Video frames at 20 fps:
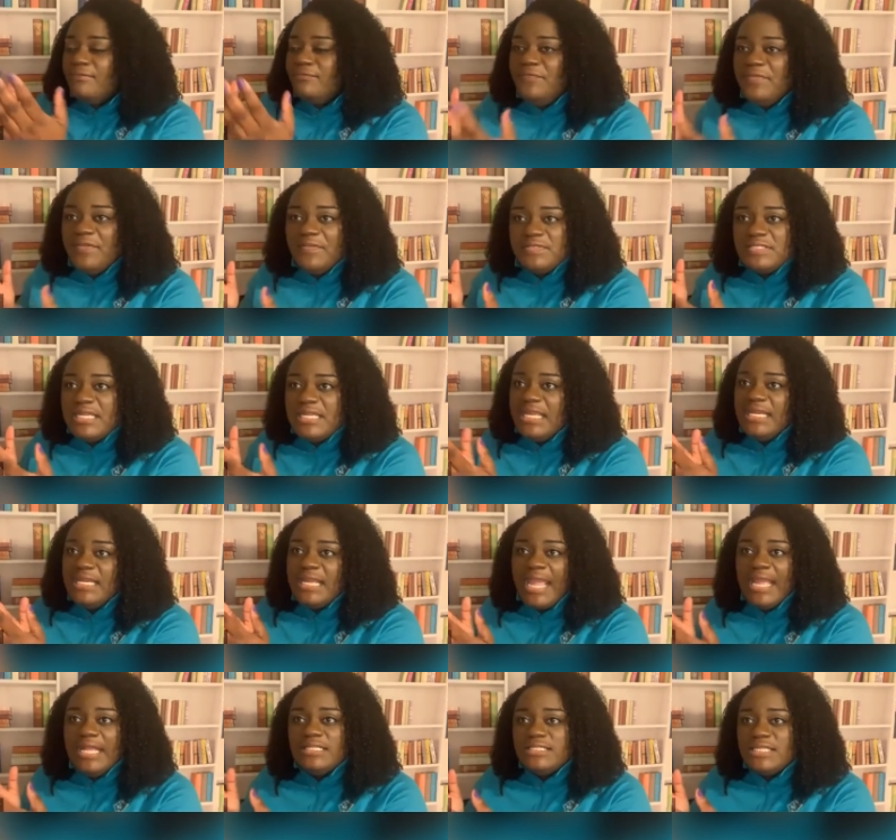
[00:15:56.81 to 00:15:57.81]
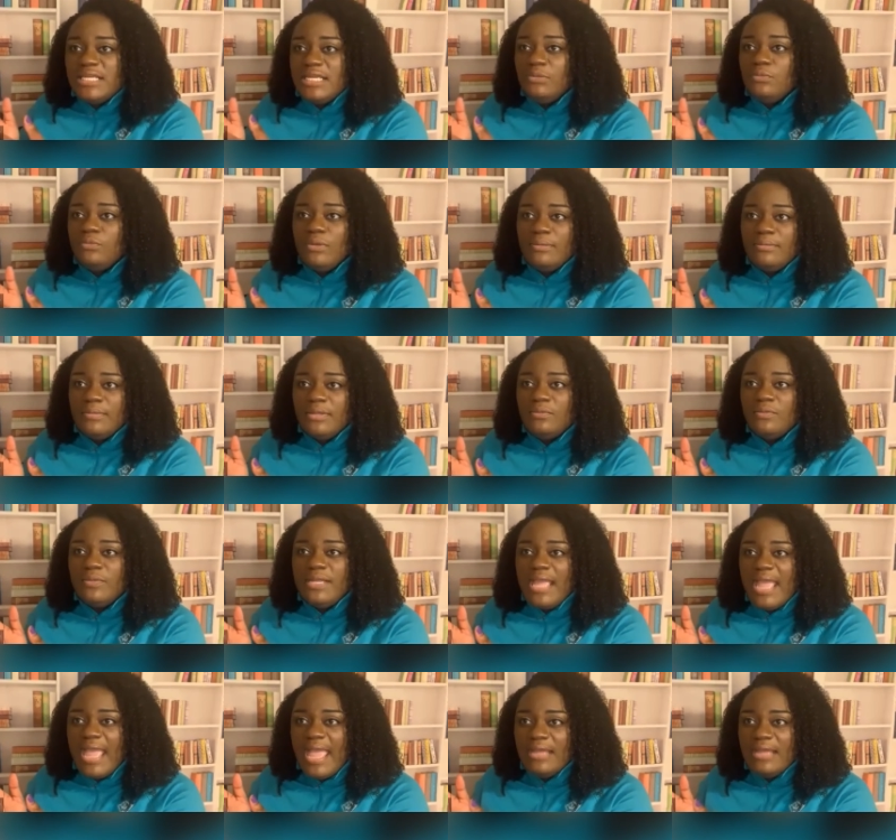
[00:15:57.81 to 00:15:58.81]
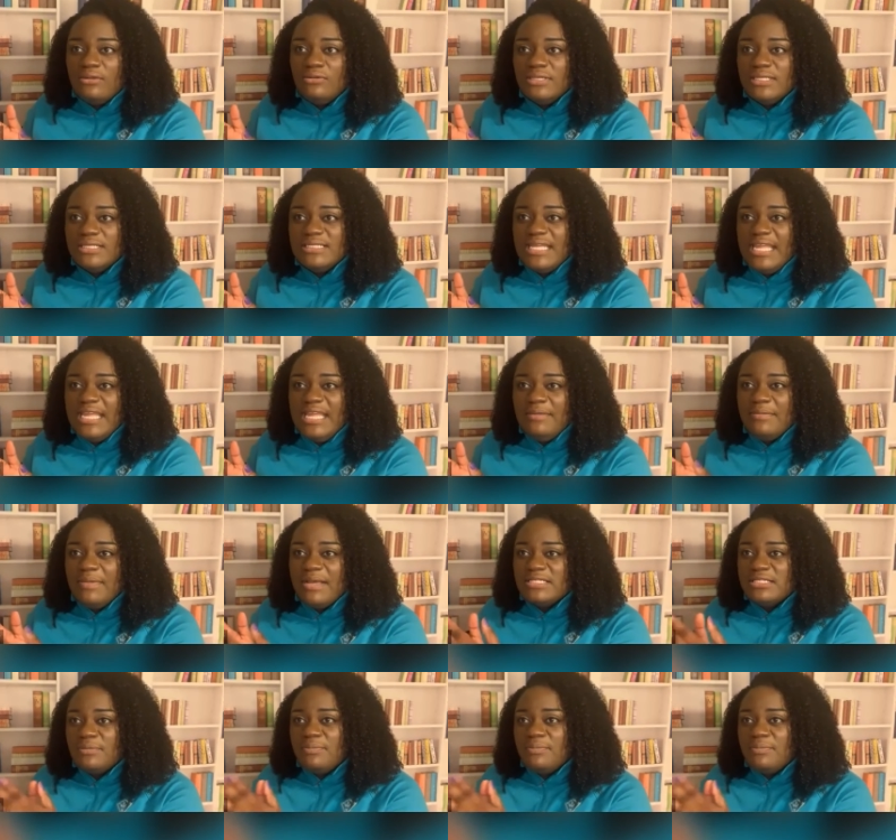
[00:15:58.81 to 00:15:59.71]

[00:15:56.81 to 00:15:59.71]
15, 18 women we had on the team, as